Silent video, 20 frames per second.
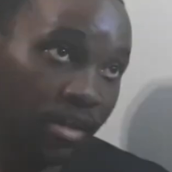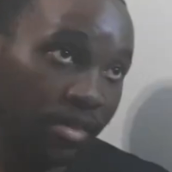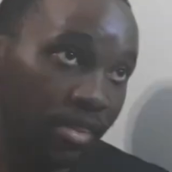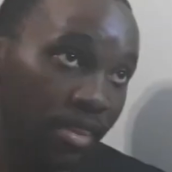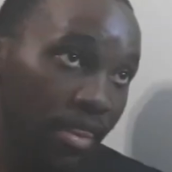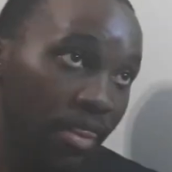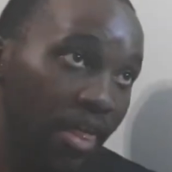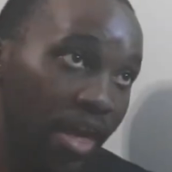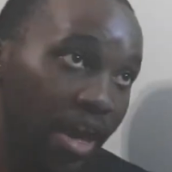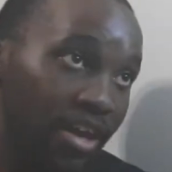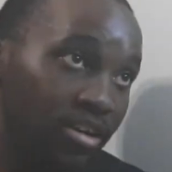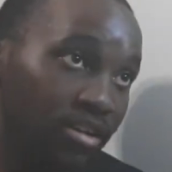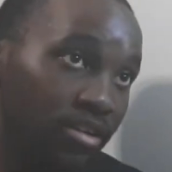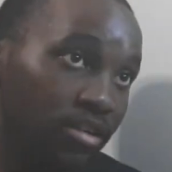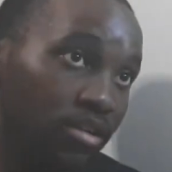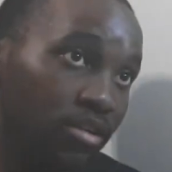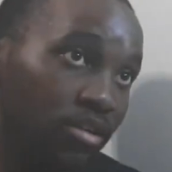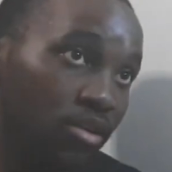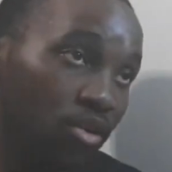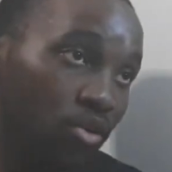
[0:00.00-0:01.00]
that
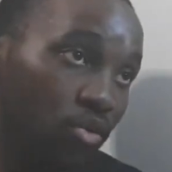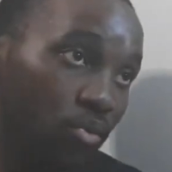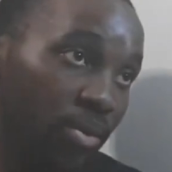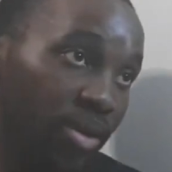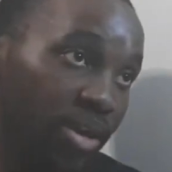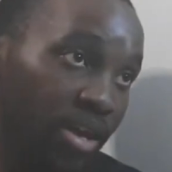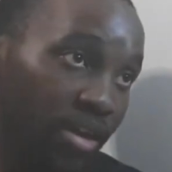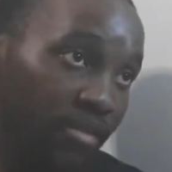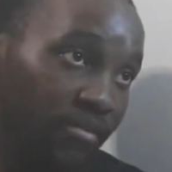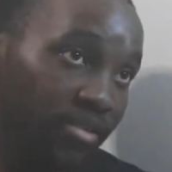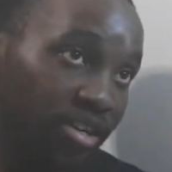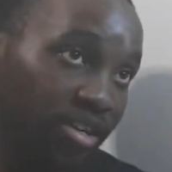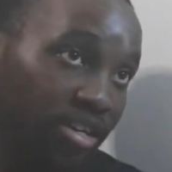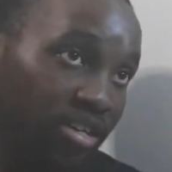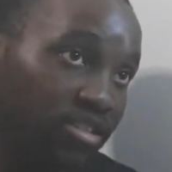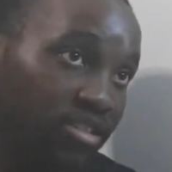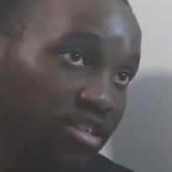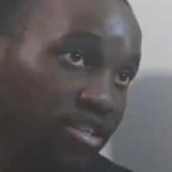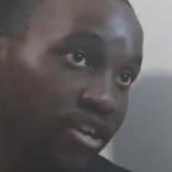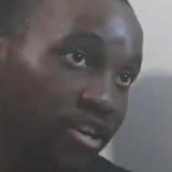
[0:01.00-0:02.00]
we have an
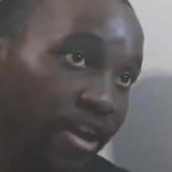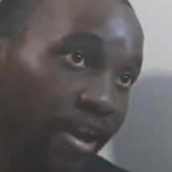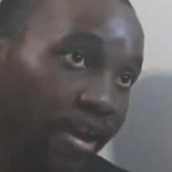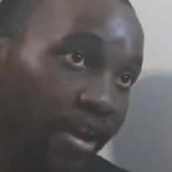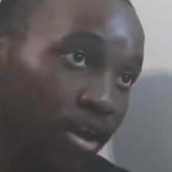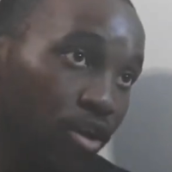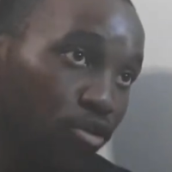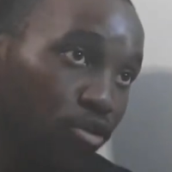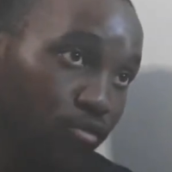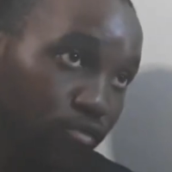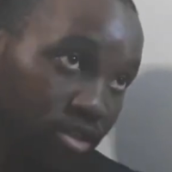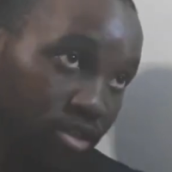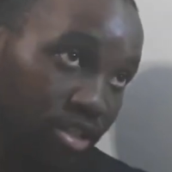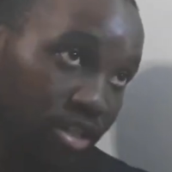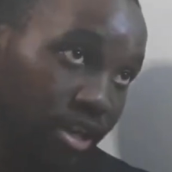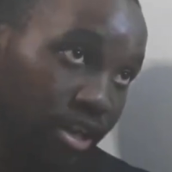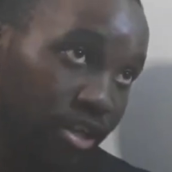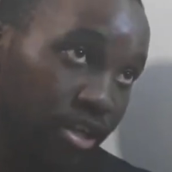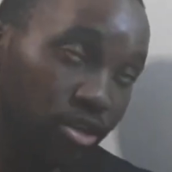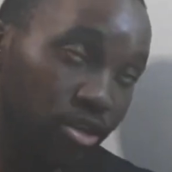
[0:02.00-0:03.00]
exterior angle for
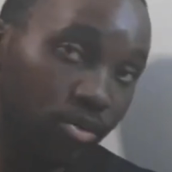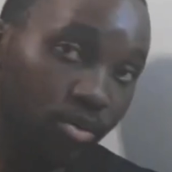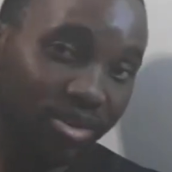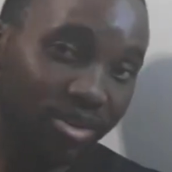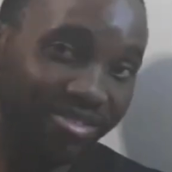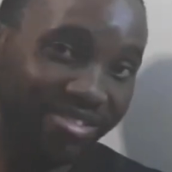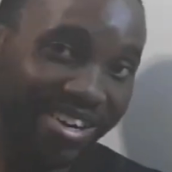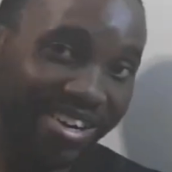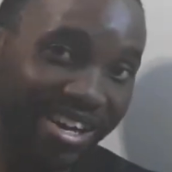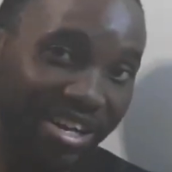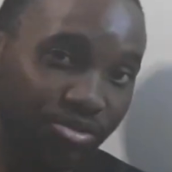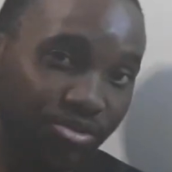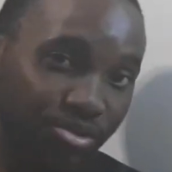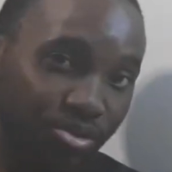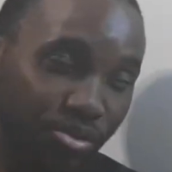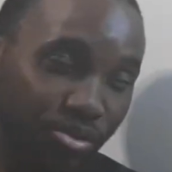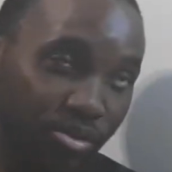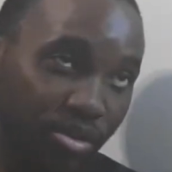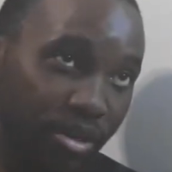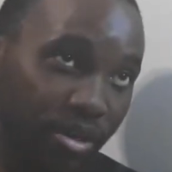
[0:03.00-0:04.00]
cyclic
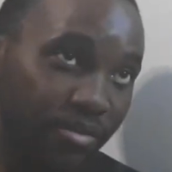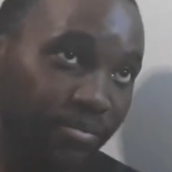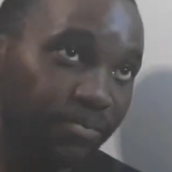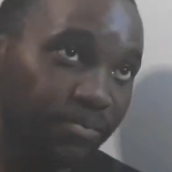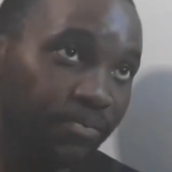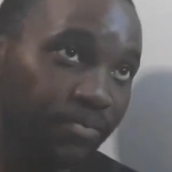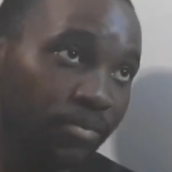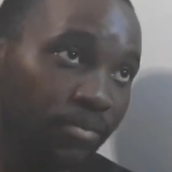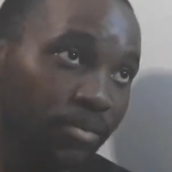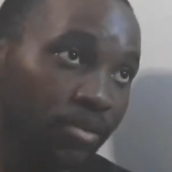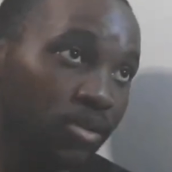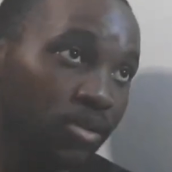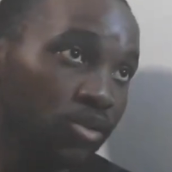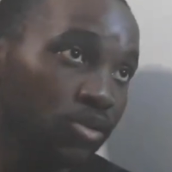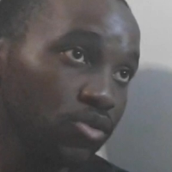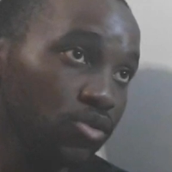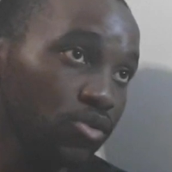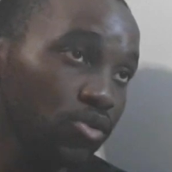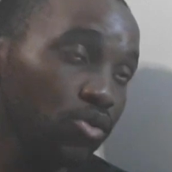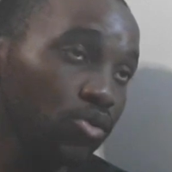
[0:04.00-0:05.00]
quadrilateral there.
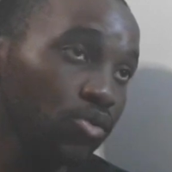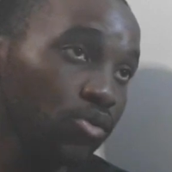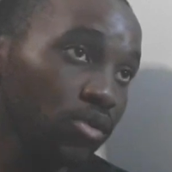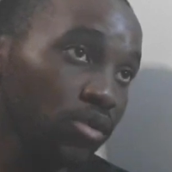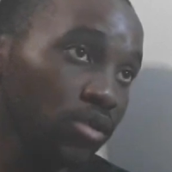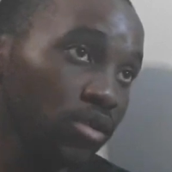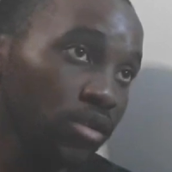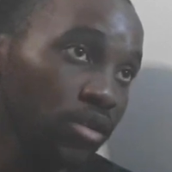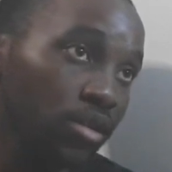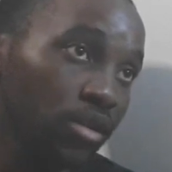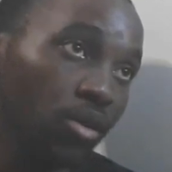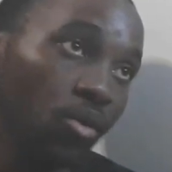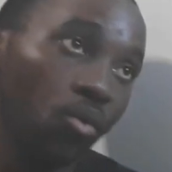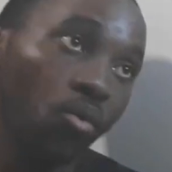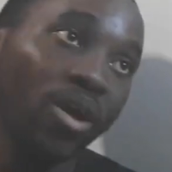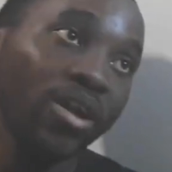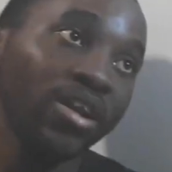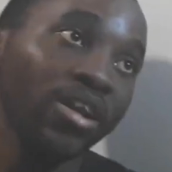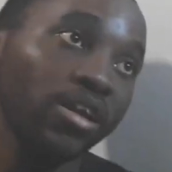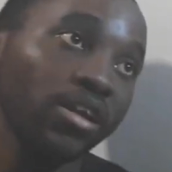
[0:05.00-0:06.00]
So
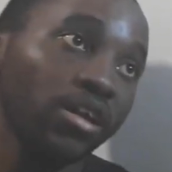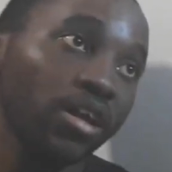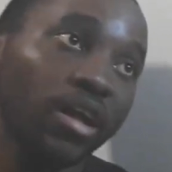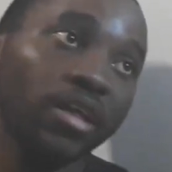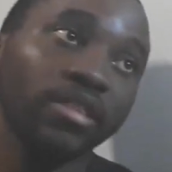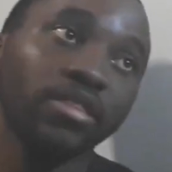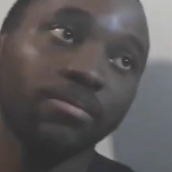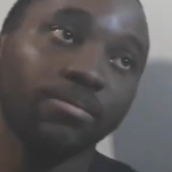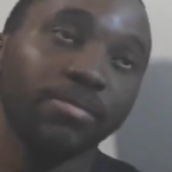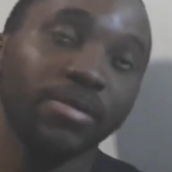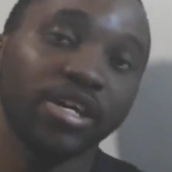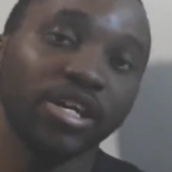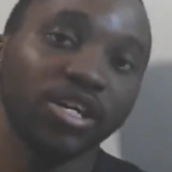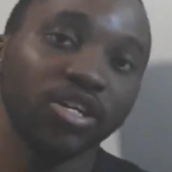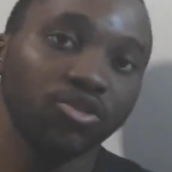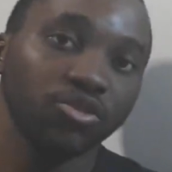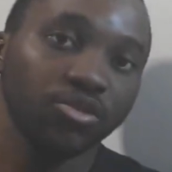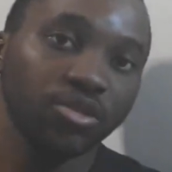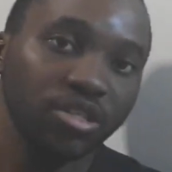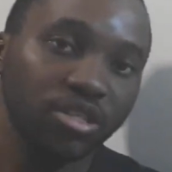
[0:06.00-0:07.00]
one other big
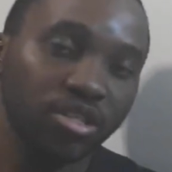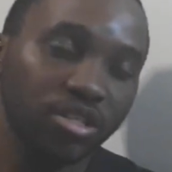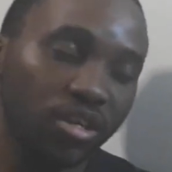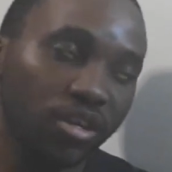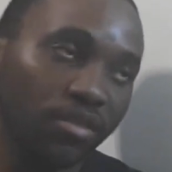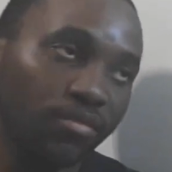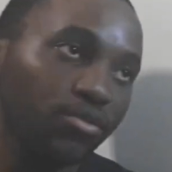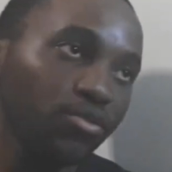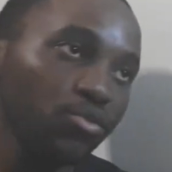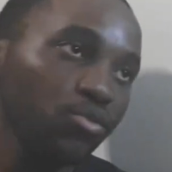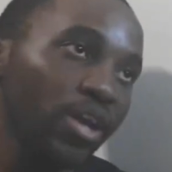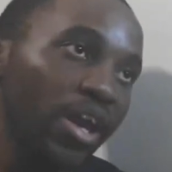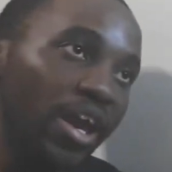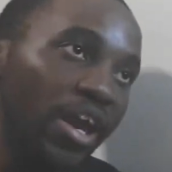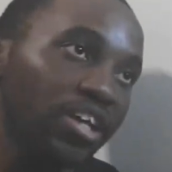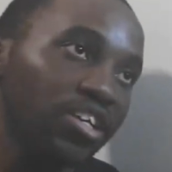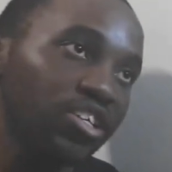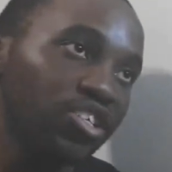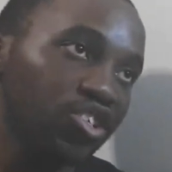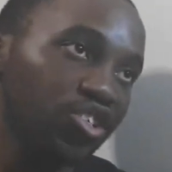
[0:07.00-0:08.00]
issue is if you
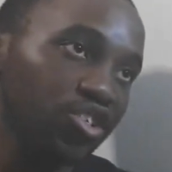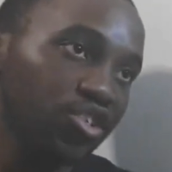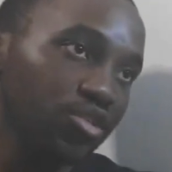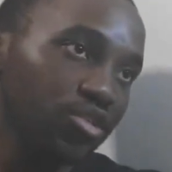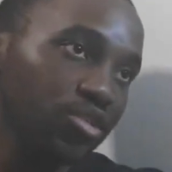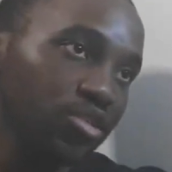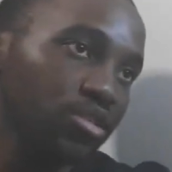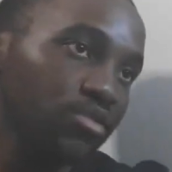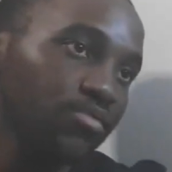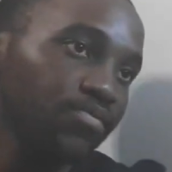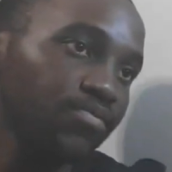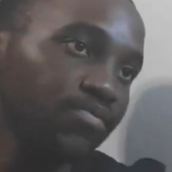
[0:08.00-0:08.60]
had just